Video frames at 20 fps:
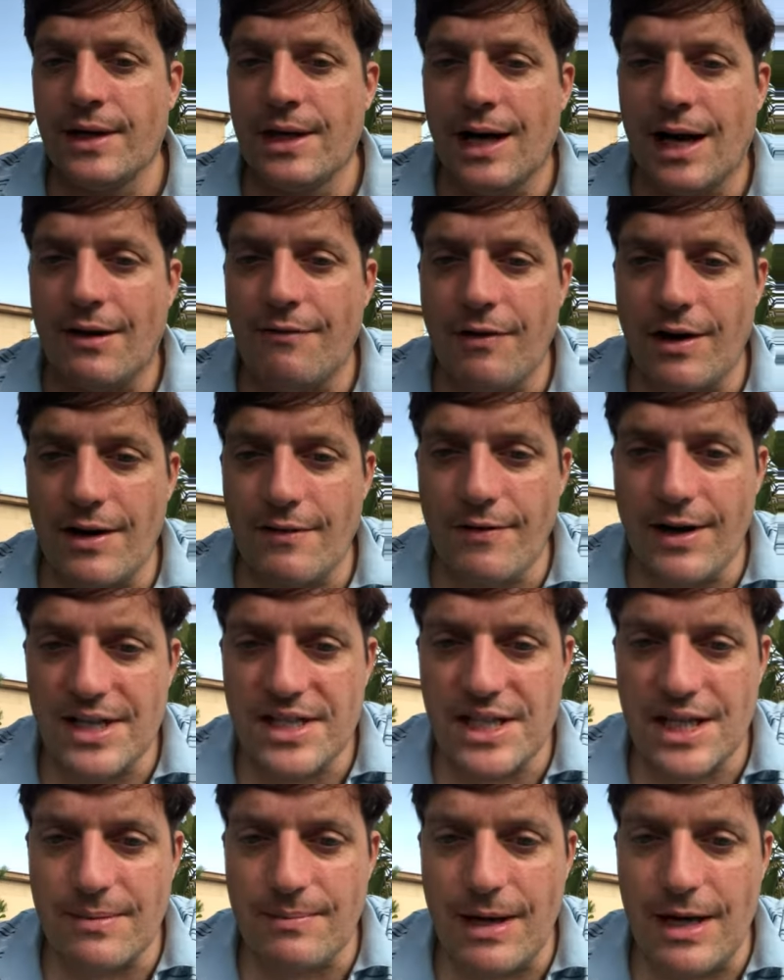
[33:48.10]
I find it
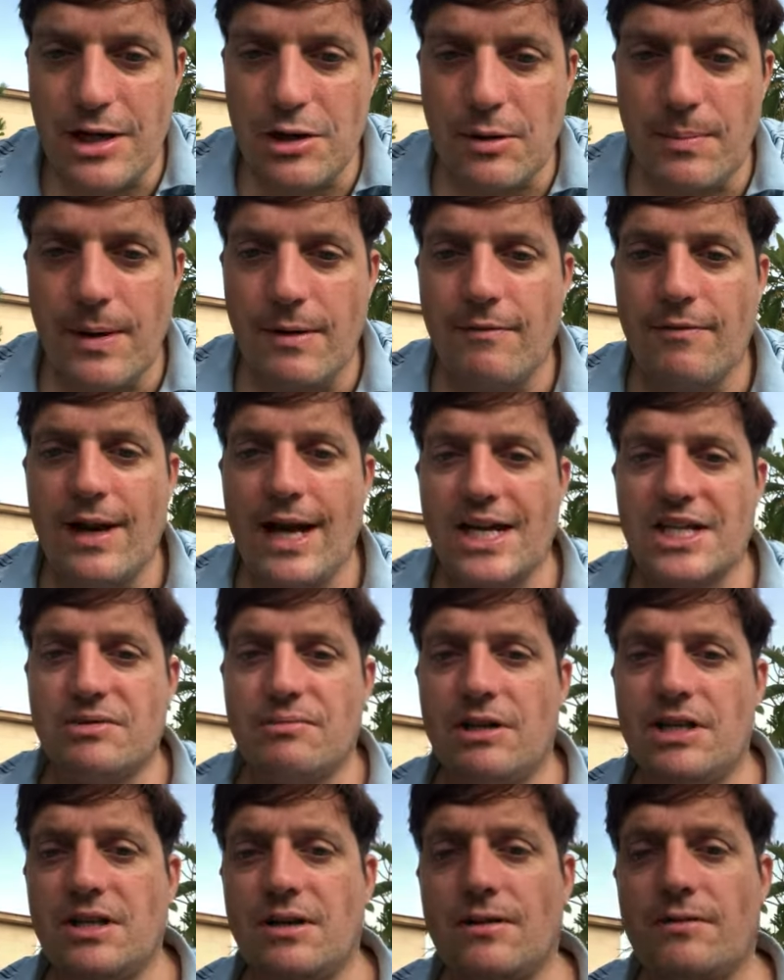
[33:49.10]
fascinating that many European flags
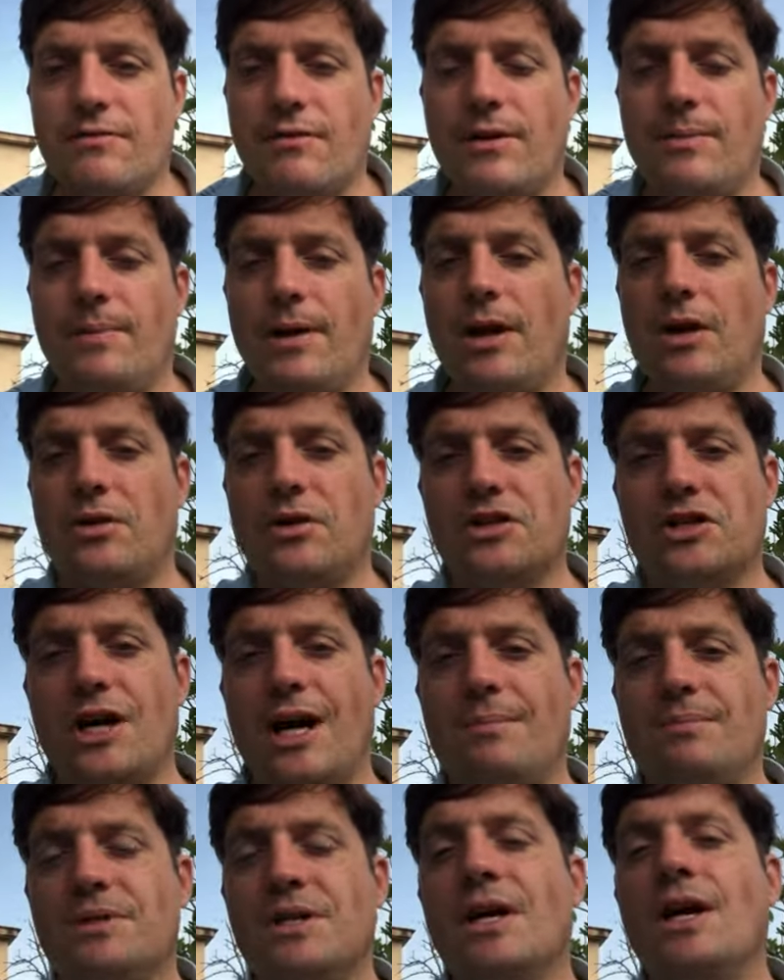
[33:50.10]
originated from Napoleonic
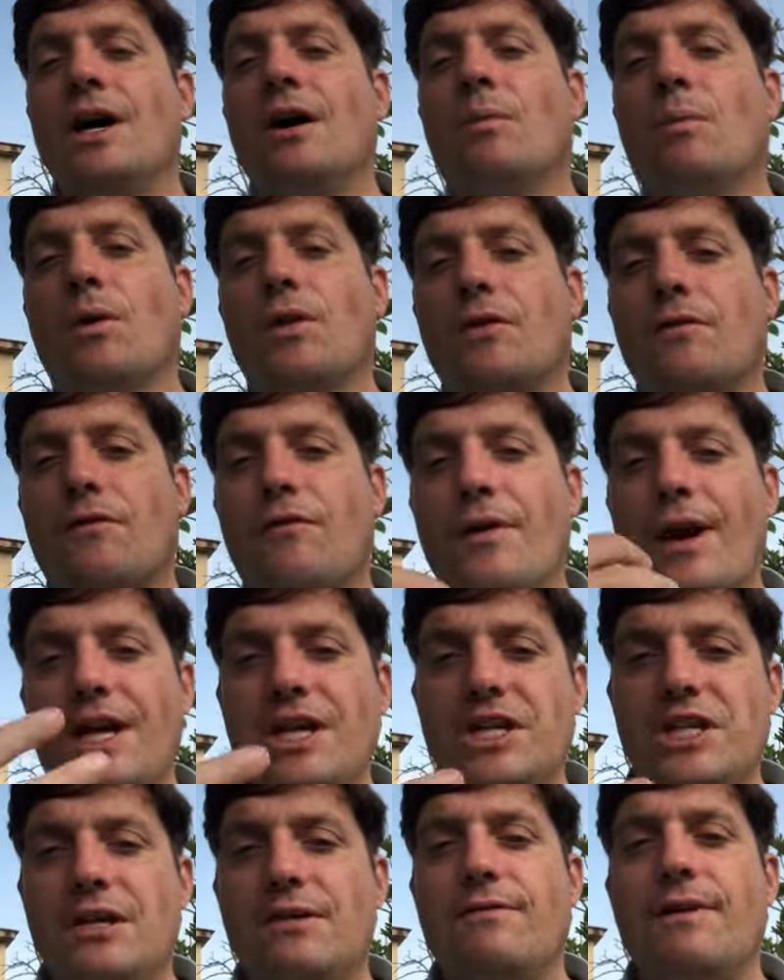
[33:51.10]
times. Well, the
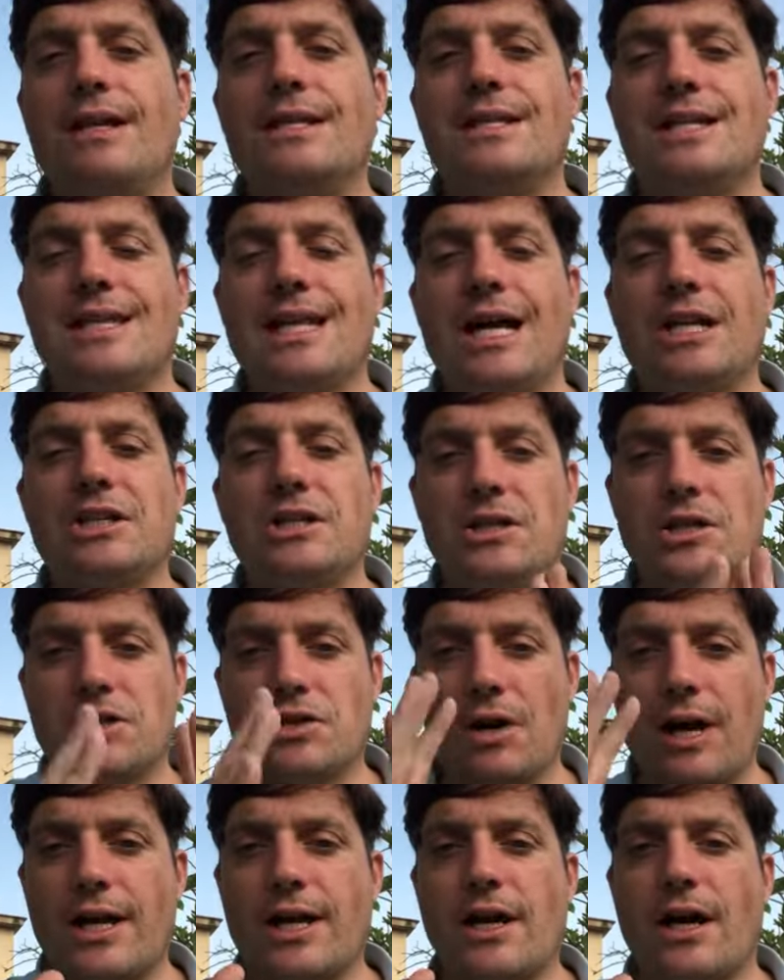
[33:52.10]
French invented that
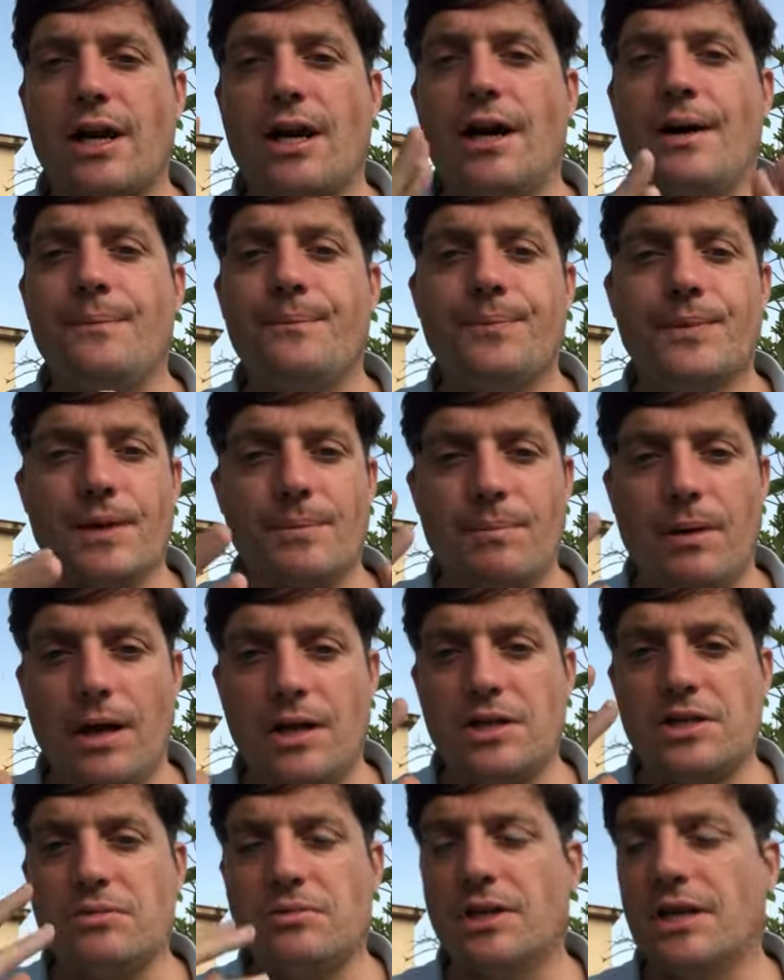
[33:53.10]
tricolor,
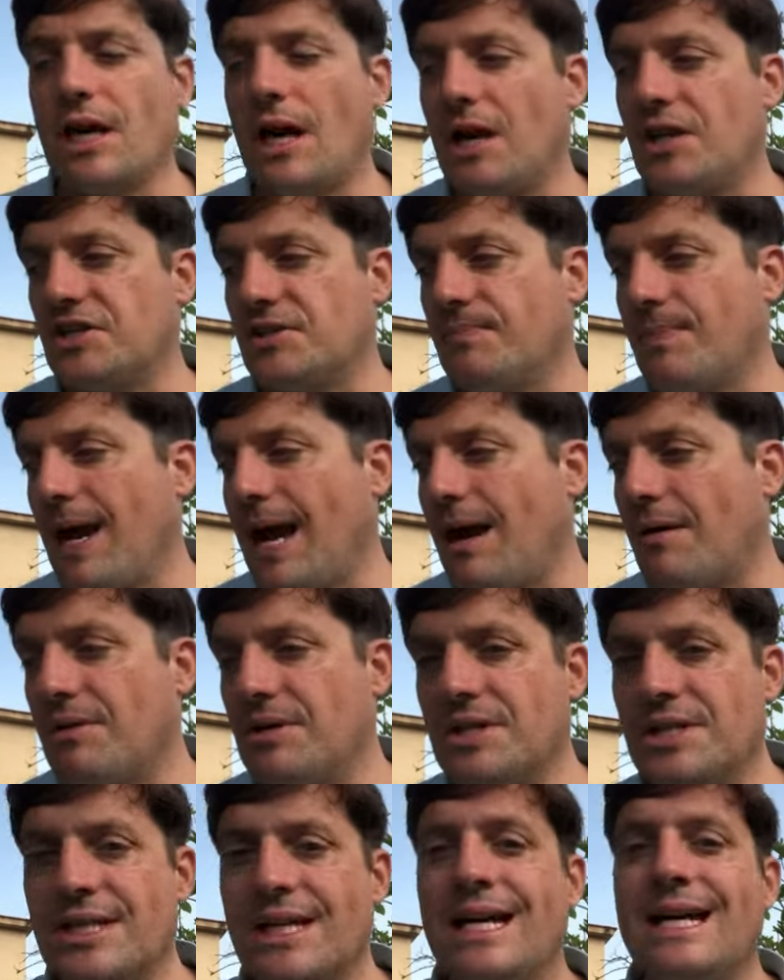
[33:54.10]
partly to do with the colors of
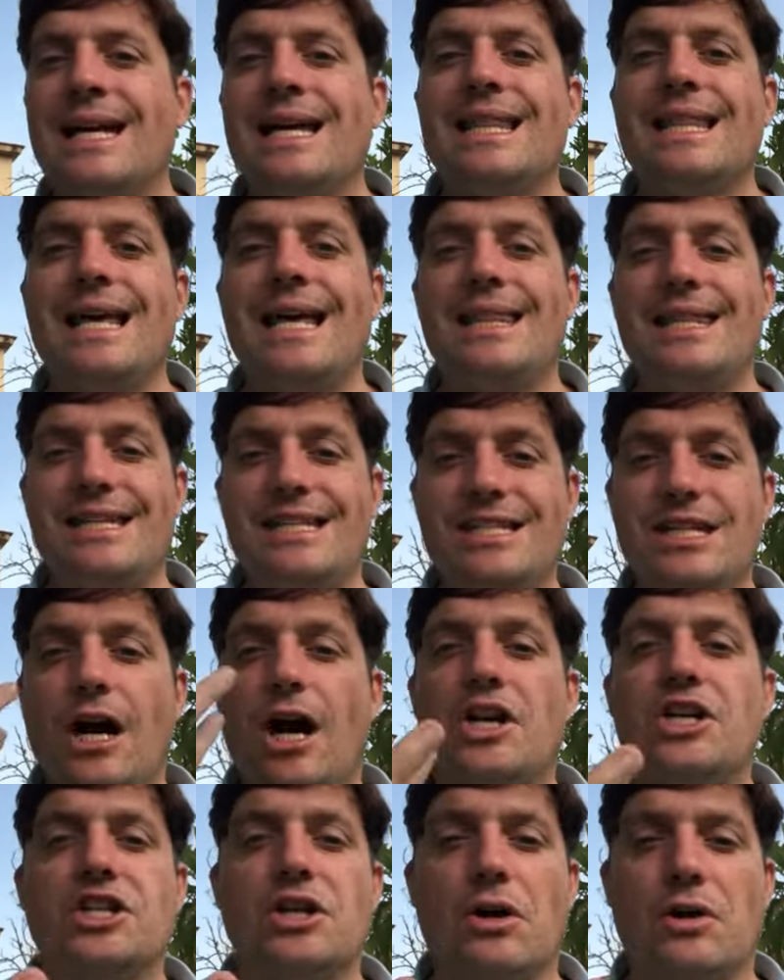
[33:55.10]
Paris. Then the
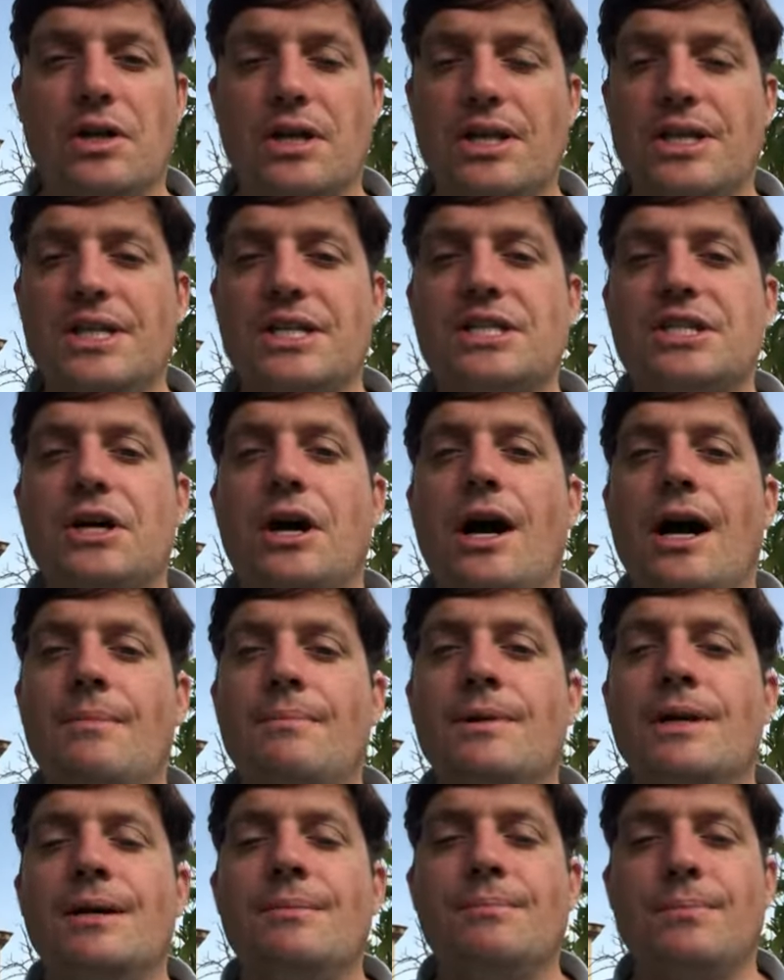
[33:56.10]
Dutch got it at this time,
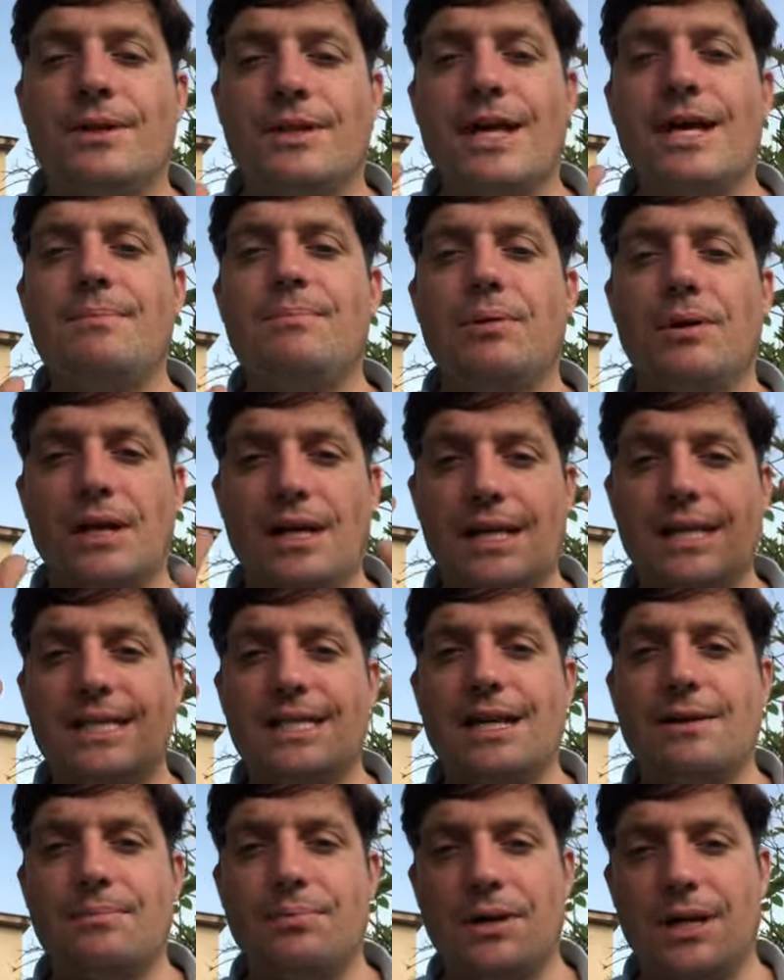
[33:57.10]
but they put it,
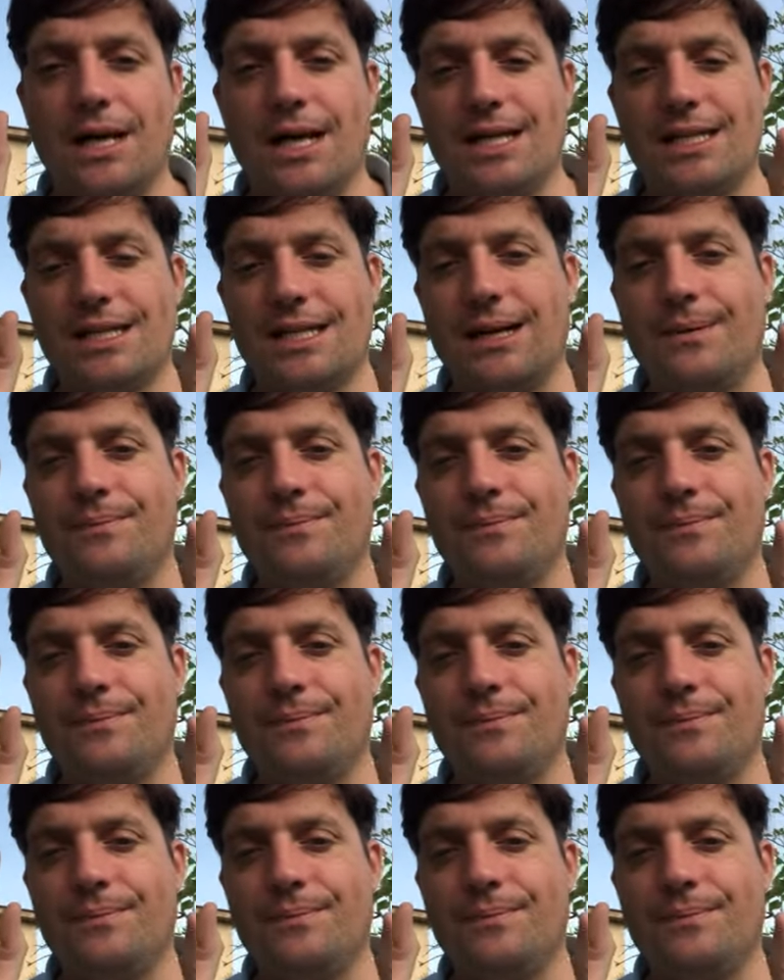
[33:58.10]
instead of putting it